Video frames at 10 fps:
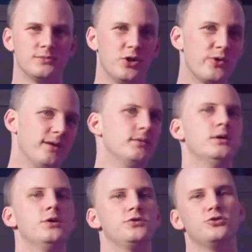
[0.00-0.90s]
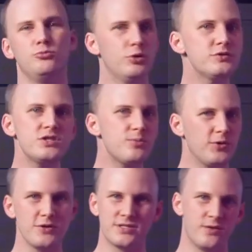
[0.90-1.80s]
Okay, so most of the
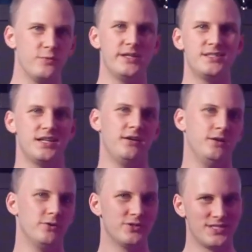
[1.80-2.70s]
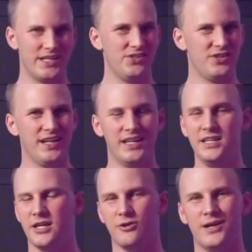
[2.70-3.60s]
pars that we sell at Learn Stage Lighting Gear,